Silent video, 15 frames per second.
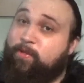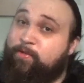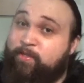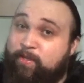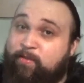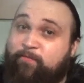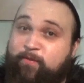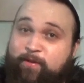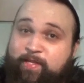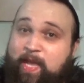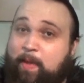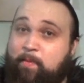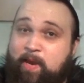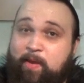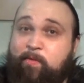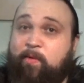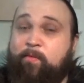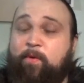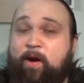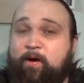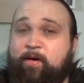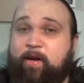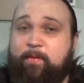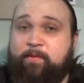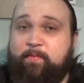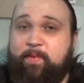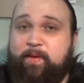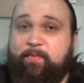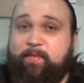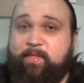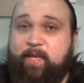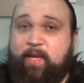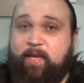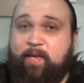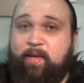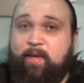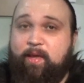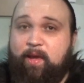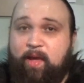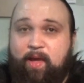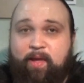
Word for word: was also the first time anyone walked up to me and was like,